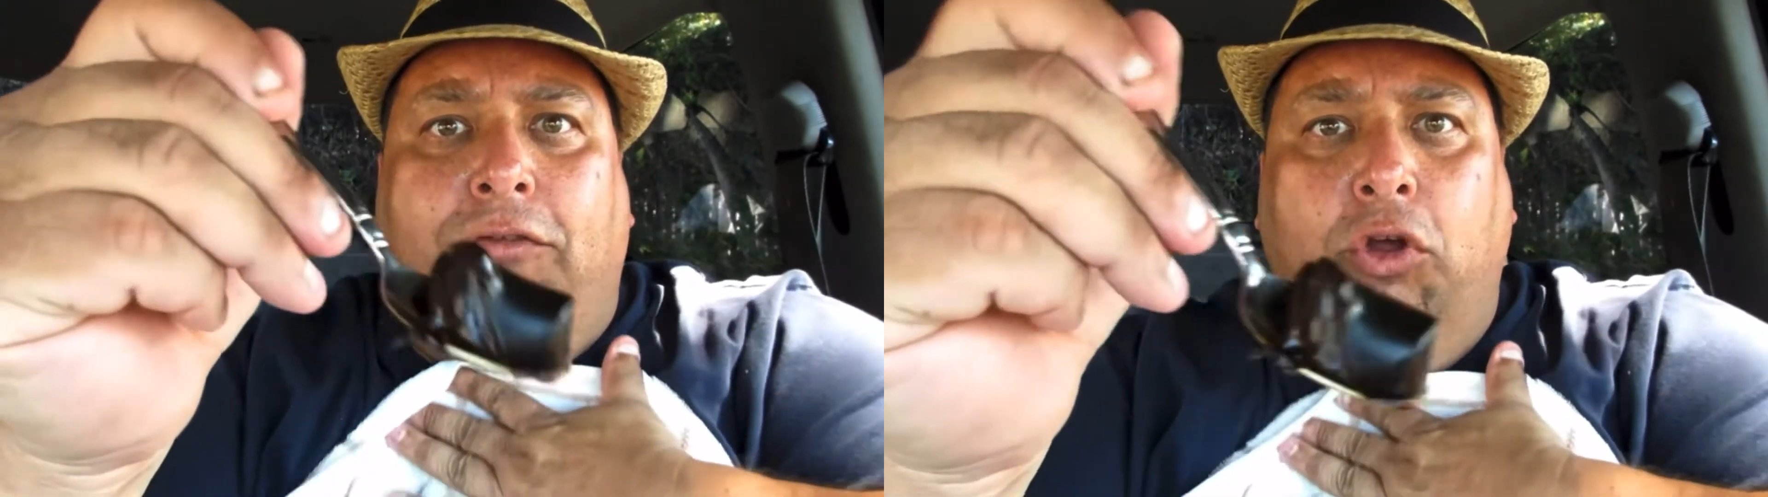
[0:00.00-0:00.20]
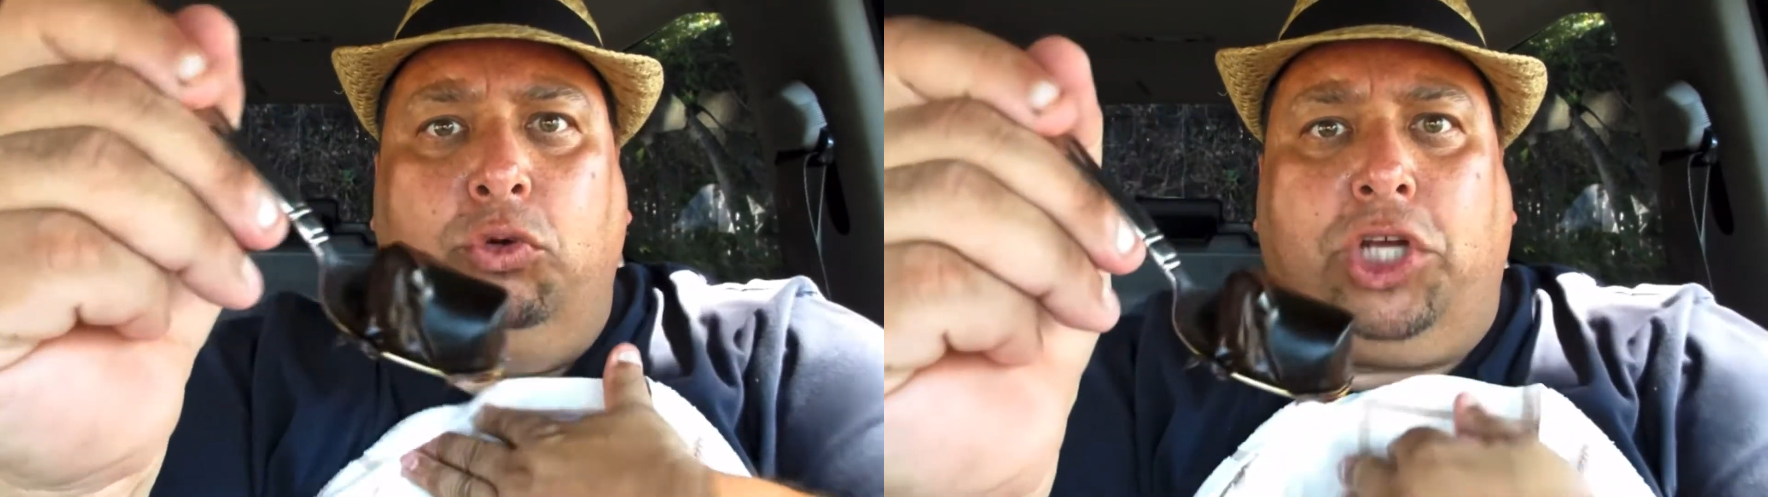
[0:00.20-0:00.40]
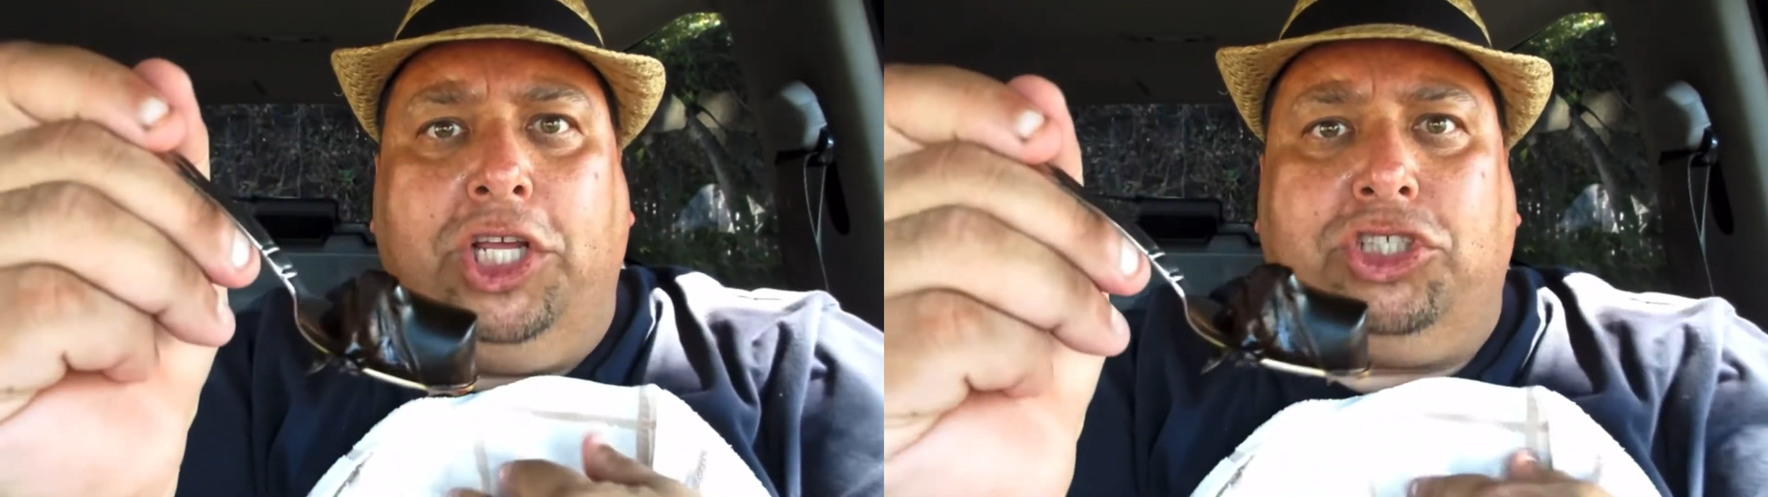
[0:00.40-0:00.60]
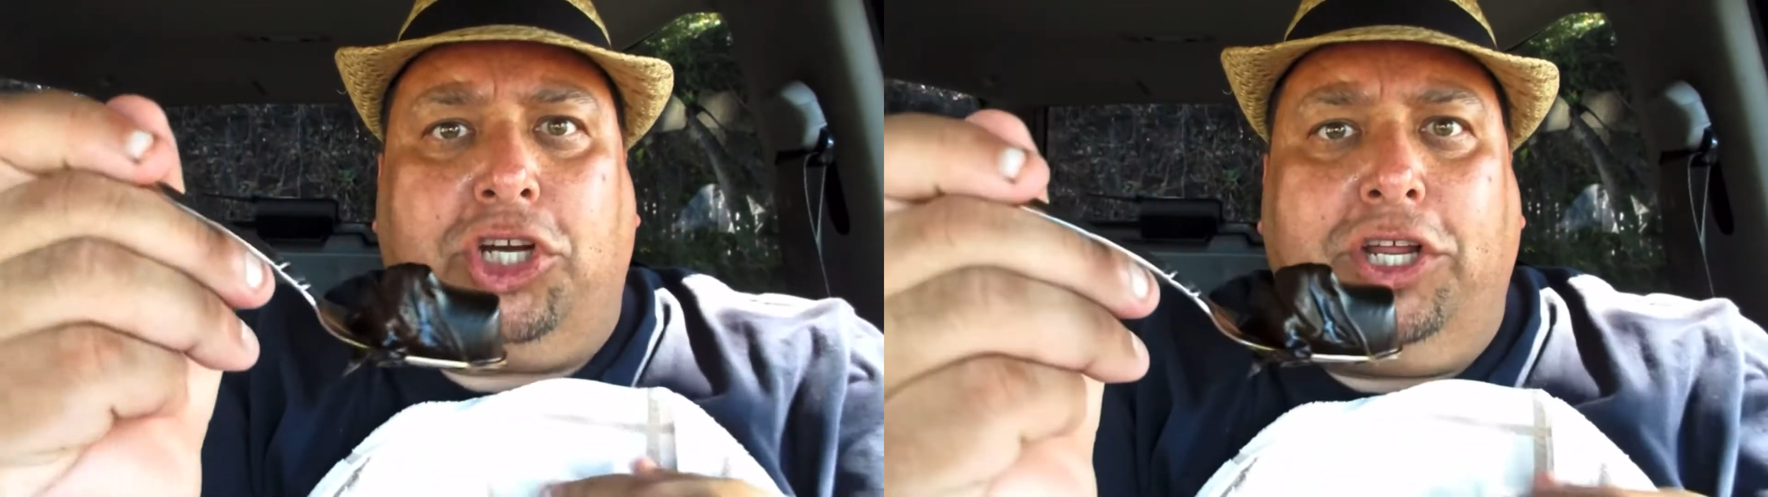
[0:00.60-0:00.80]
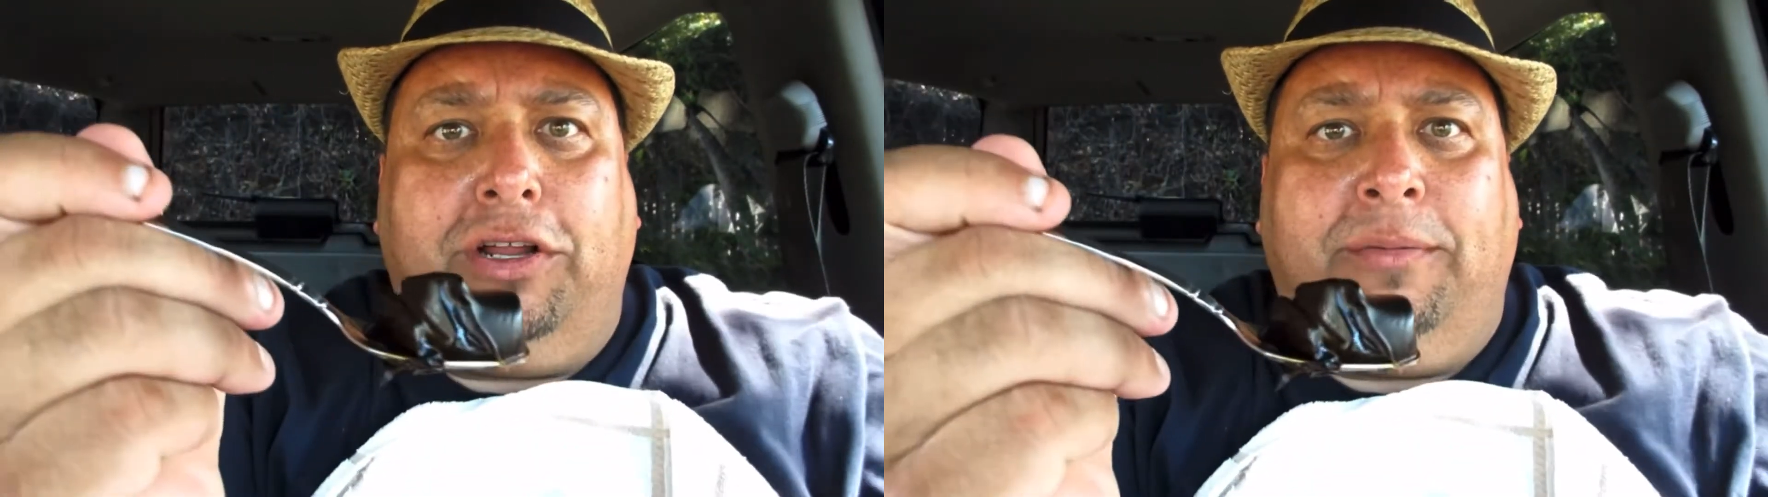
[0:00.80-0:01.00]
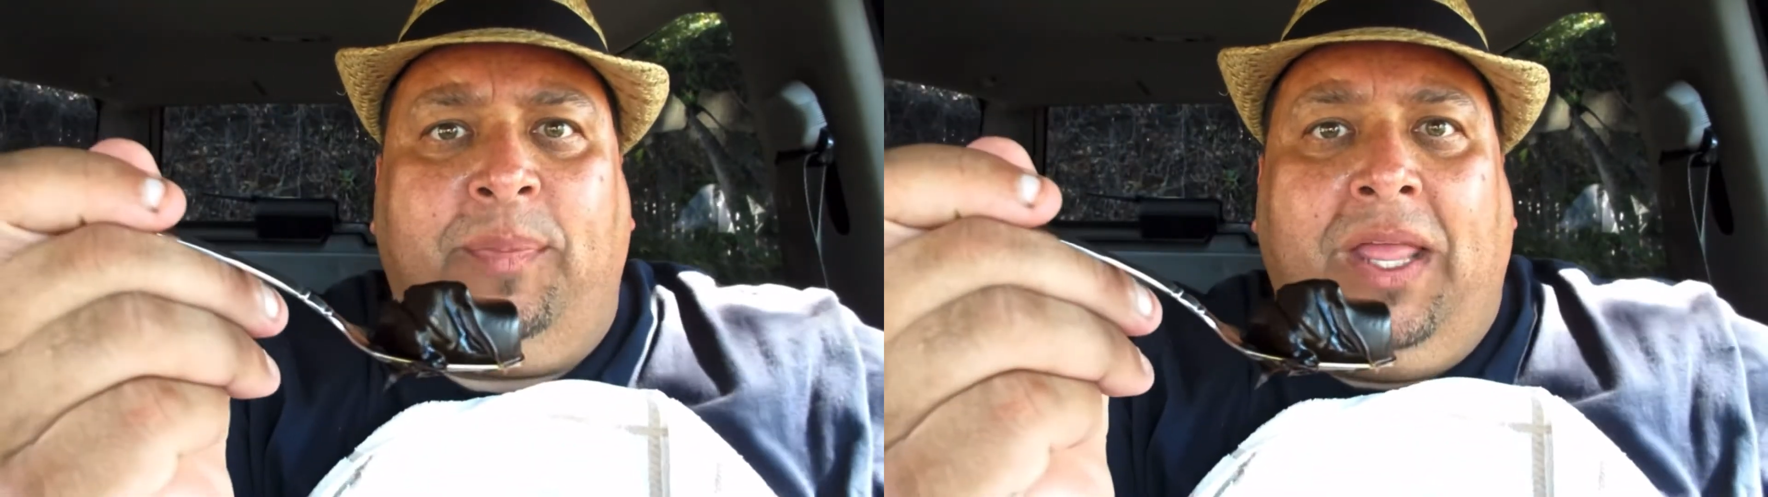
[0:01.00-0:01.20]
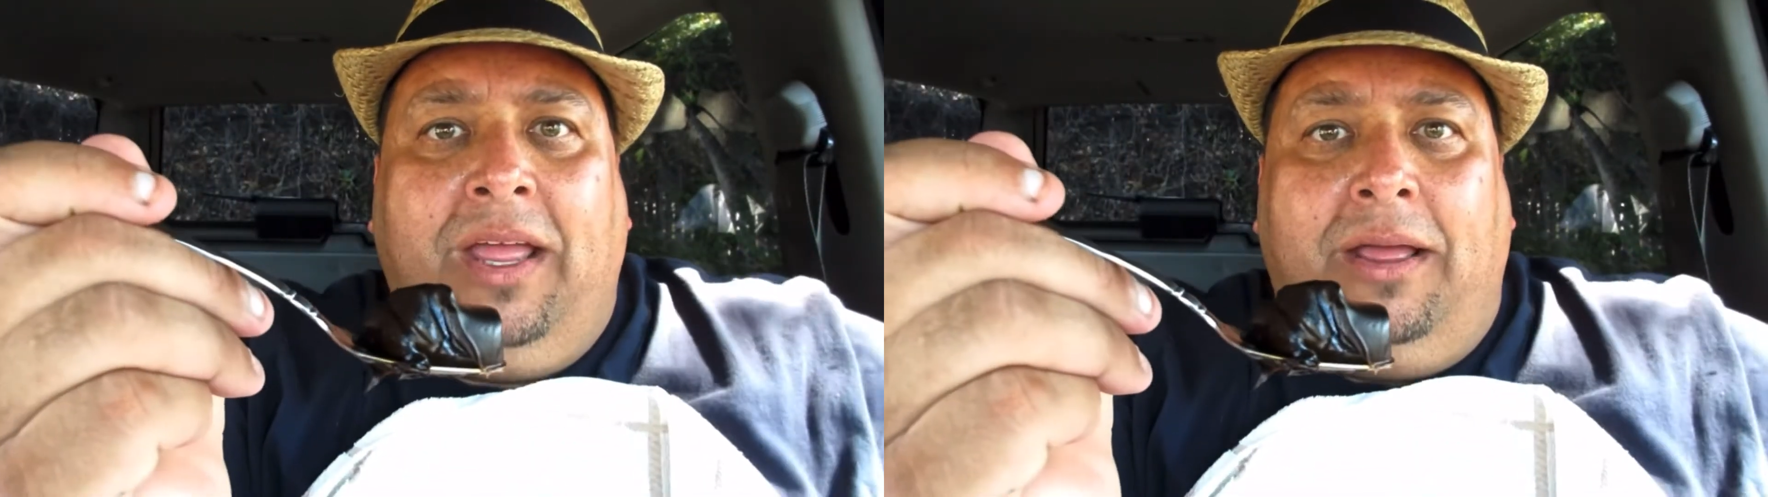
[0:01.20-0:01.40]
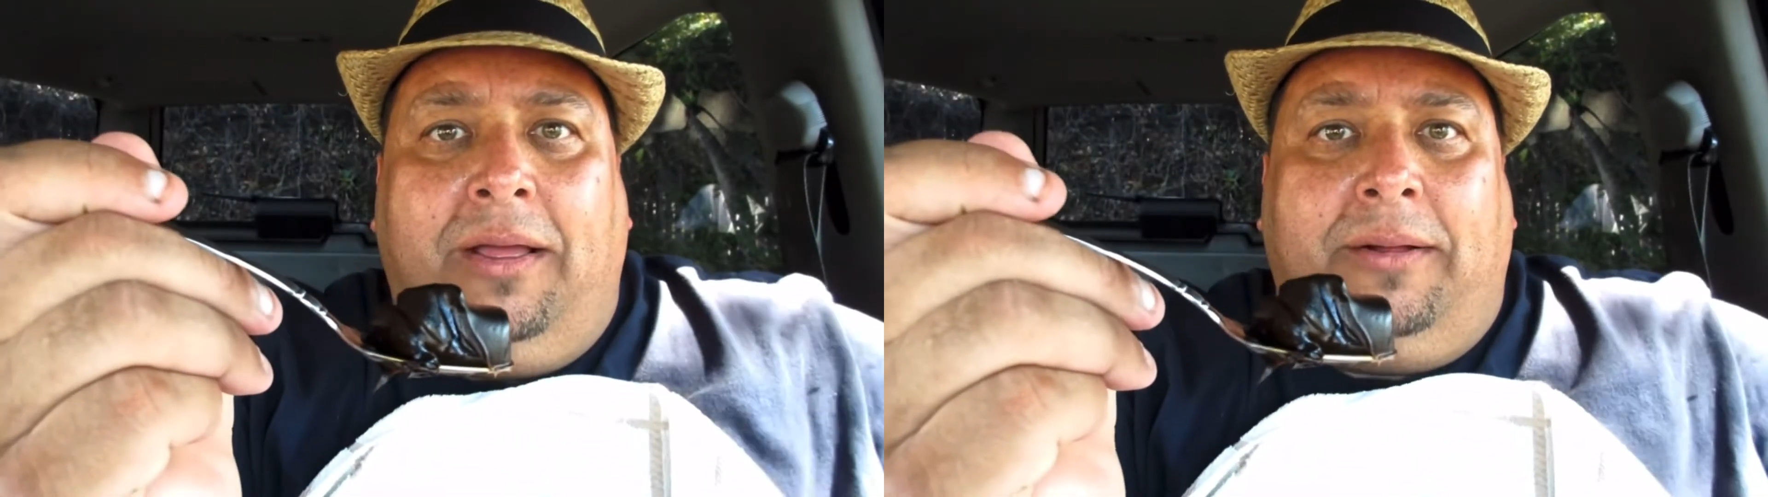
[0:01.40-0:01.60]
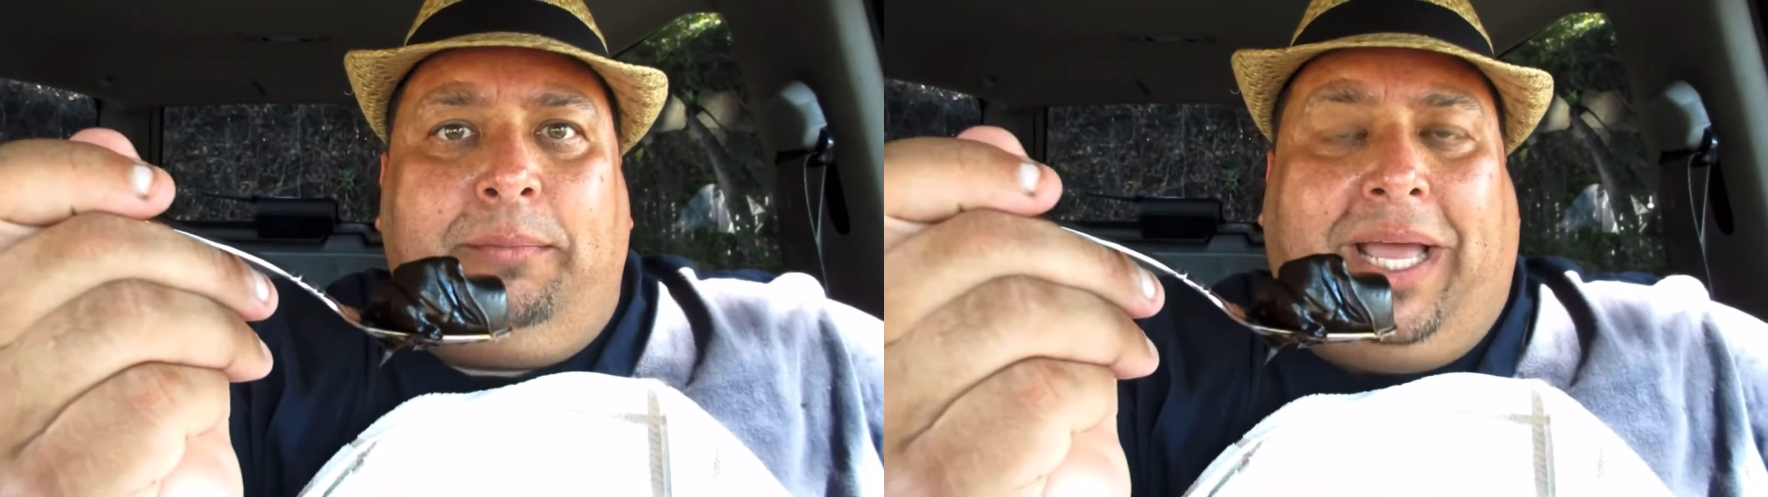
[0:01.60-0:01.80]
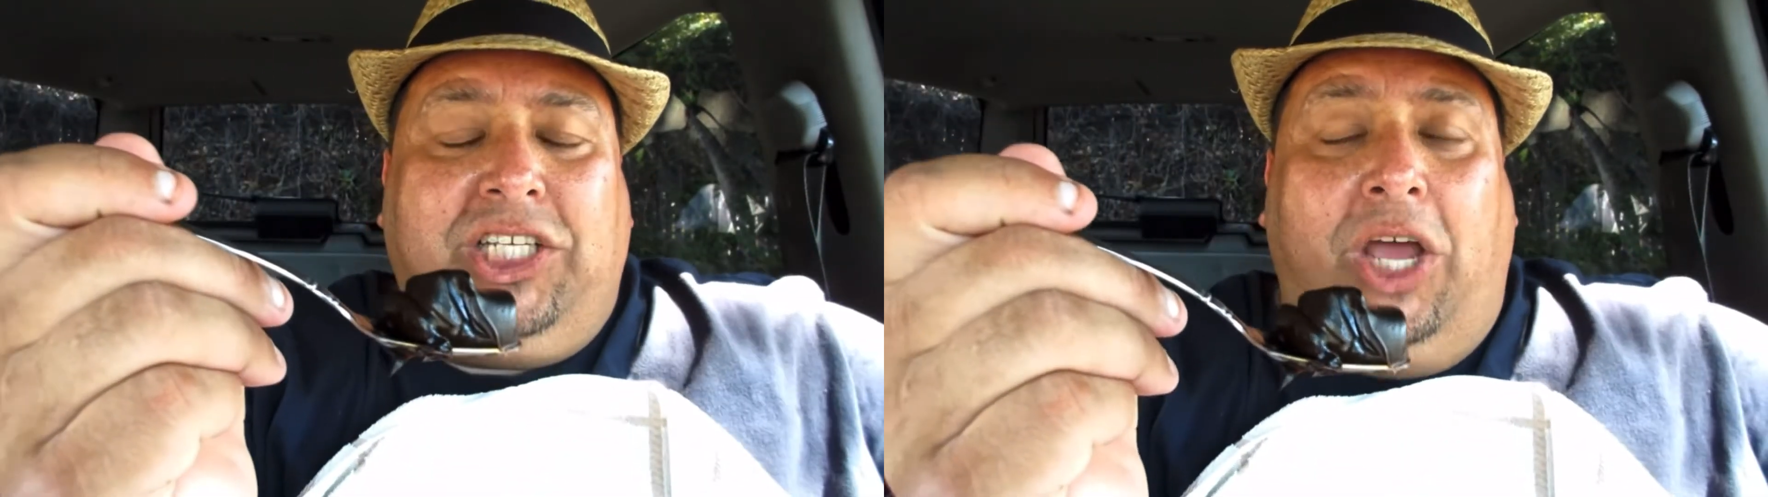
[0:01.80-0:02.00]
food tasting by